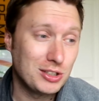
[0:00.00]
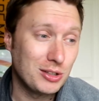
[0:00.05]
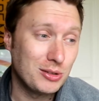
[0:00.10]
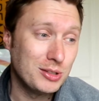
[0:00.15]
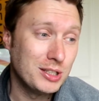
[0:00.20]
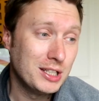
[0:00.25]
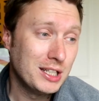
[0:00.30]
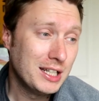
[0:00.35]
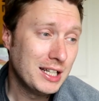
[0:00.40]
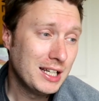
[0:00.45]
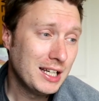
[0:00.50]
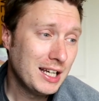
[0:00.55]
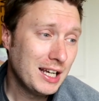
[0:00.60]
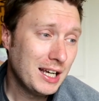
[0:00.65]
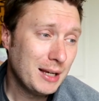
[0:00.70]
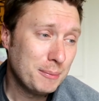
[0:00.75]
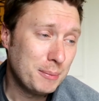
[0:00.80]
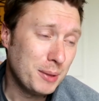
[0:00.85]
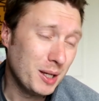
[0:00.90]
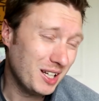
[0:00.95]
So,
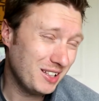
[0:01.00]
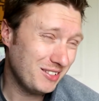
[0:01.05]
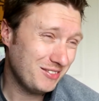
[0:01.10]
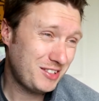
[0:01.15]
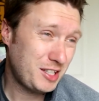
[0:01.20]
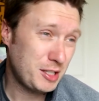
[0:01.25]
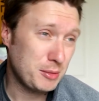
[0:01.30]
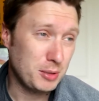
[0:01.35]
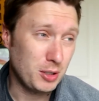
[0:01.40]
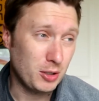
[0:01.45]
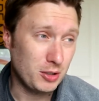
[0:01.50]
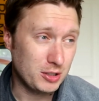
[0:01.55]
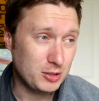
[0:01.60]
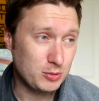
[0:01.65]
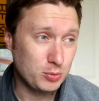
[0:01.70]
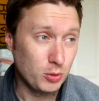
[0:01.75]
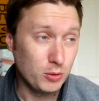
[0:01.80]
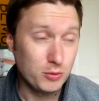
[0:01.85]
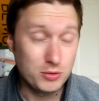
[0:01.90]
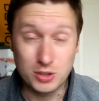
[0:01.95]
but to be
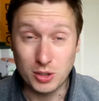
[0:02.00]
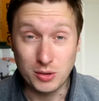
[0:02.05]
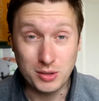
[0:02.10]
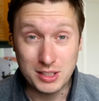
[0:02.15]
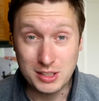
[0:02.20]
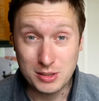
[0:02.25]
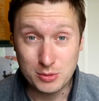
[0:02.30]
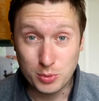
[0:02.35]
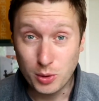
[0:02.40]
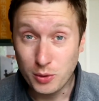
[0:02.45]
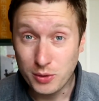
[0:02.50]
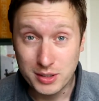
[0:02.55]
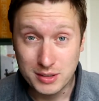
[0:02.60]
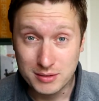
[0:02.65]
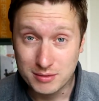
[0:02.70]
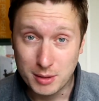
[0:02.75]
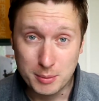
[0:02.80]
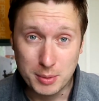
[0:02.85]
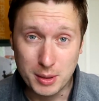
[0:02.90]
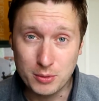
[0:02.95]
honest, Wolves don't need to
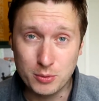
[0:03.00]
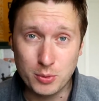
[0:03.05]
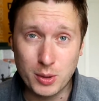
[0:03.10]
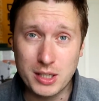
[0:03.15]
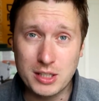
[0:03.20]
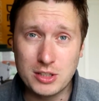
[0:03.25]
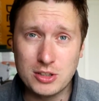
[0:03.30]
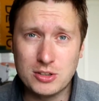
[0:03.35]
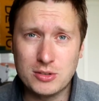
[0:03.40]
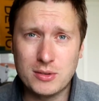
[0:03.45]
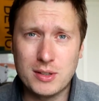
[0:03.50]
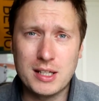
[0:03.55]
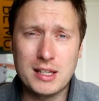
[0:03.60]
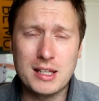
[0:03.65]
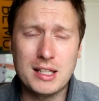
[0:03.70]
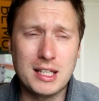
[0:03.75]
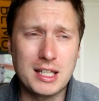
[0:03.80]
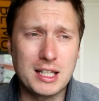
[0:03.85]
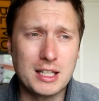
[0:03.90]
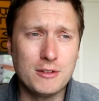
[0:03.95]
worry about wages or
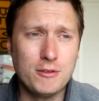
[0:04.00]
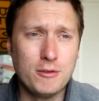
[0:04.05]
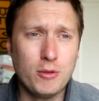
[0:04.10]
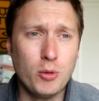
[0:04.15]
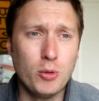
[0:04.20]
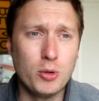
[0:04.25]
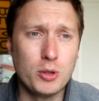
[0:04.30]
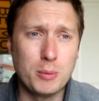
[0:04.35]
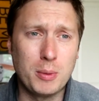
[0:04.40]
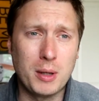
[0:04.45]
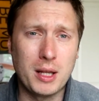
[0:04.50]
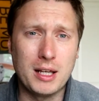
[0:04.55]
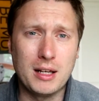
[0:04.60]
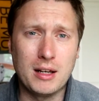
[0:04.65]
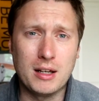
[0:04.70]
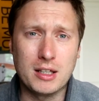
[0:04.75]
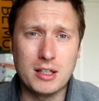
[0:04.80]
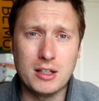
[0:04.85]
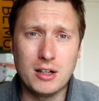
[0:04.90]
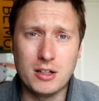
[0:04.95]
anything. They can afford a player
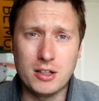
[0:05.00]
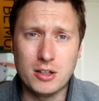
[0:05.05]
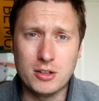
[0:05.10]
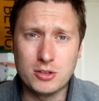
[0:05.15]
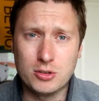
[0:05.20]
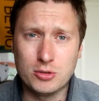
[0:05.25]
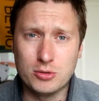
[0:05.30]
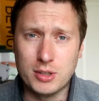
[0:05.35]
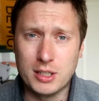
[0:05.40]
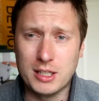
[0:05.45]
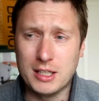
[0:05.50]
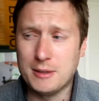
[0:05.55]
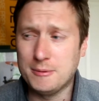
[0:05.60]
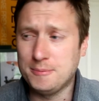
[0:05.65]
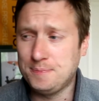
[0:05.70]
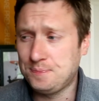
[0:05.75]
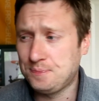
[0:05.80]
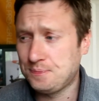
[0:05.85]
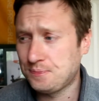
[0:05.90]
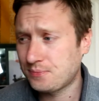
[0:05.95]
like Yaya Toure
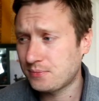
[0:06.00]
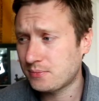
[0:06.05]
now,